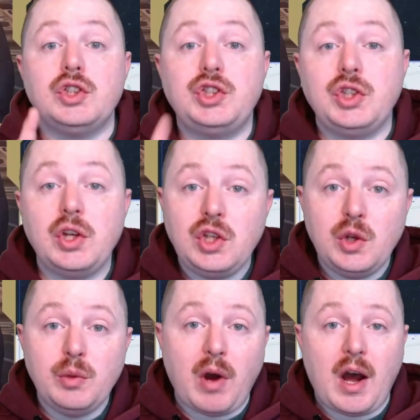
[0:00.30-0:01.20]
Should
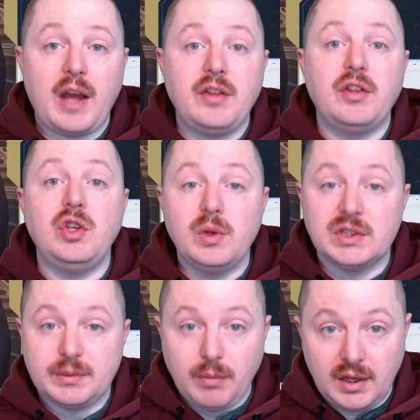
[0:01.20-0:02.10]
you buy the
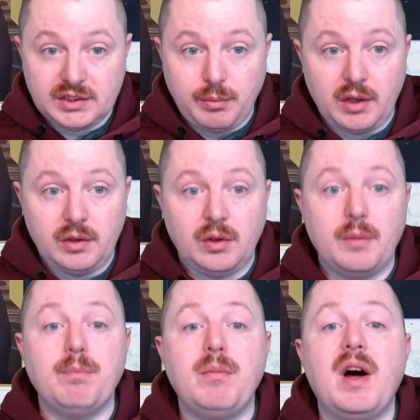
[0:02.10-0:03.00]
newest Muds bundle,
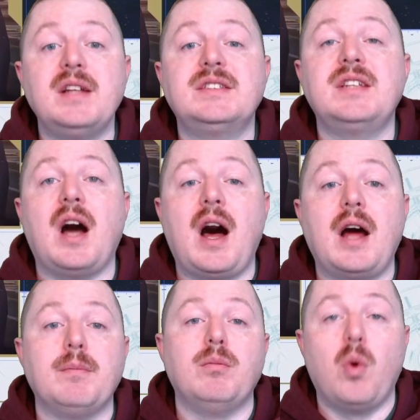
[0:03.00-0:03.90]
Muds
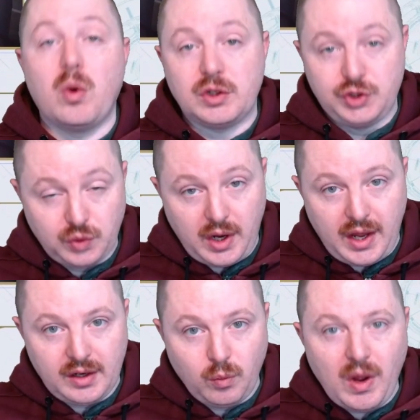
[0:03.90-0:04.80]
Got More
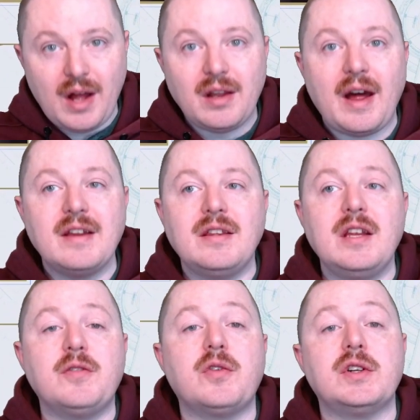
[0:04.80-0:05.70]
Dread? Well, I
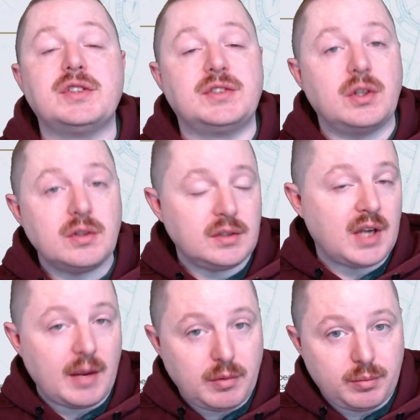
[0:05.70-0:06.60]
think for a certain
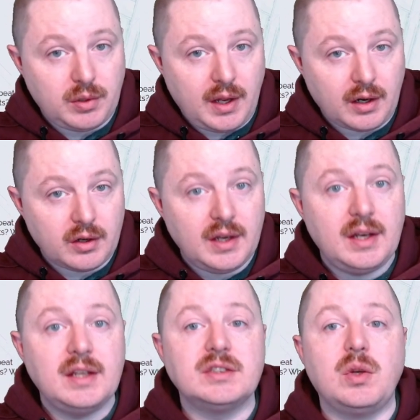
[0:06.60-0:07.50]
type of player, it
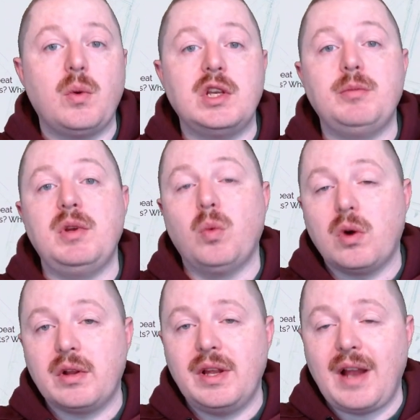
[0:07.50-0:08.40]
is going to be
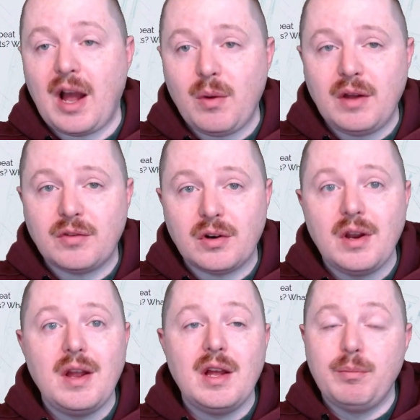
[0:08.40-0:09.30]
worth it. However,
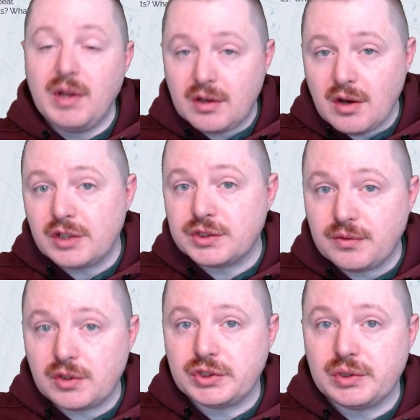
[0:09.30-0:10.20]
bit
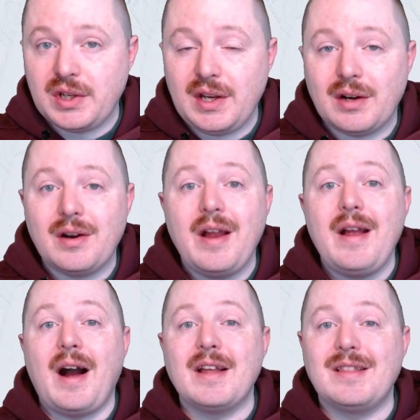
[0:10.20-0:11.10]
controversial here.
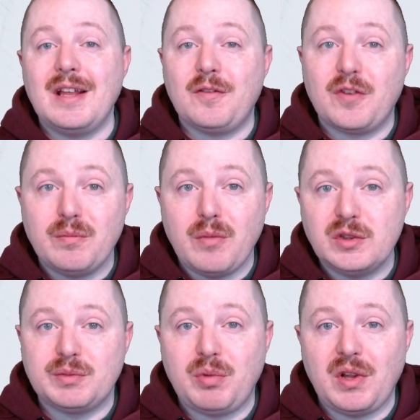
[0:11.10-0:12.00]
I think for
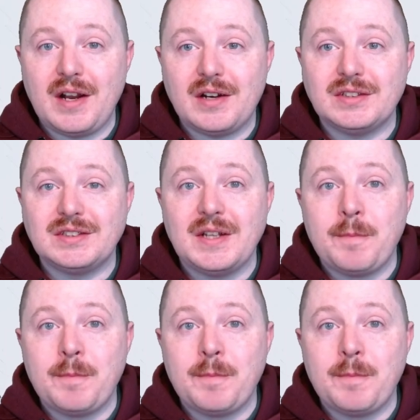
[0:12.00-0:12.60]
most players,